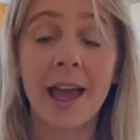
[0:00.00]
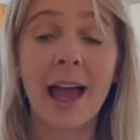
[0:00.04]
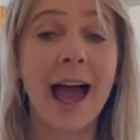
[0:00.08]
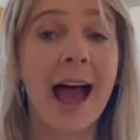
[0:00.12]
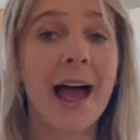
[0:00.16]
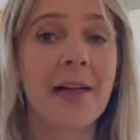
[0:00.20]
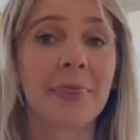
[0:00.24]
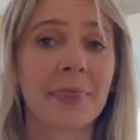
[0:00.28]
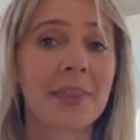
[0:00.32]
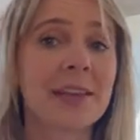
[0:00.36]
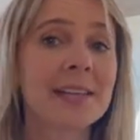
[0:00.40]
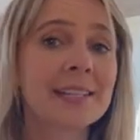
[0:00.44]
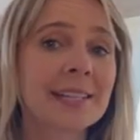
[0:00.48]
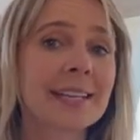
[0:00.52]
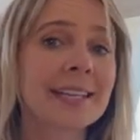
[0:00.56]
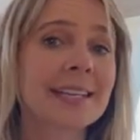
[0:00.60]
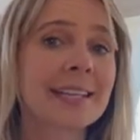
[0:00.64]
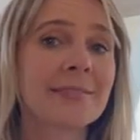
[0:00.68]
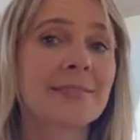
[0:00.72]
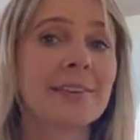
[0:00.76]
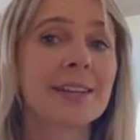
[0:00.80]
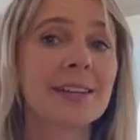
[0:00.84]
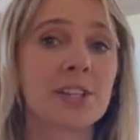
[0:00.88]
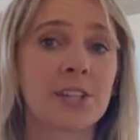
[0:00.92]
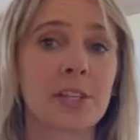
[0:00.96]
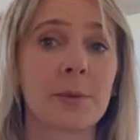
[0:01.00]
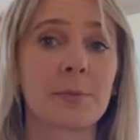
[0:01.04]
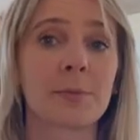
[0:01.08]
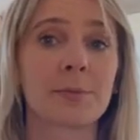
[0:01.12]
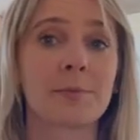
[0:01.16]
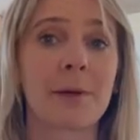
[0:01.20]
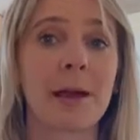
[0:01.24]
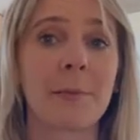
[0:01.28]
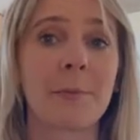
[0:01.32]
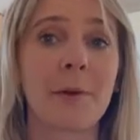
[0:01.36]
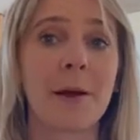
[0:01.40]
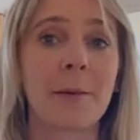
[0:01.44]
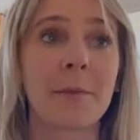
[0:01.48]
And this I didn't even get shipped to
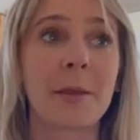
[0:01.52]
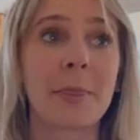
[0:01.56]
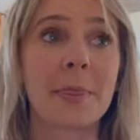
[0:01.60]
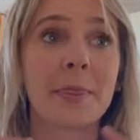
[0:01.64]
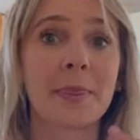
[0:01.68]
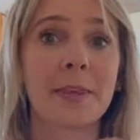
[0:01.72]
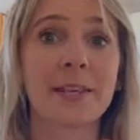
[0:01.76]
my apartment.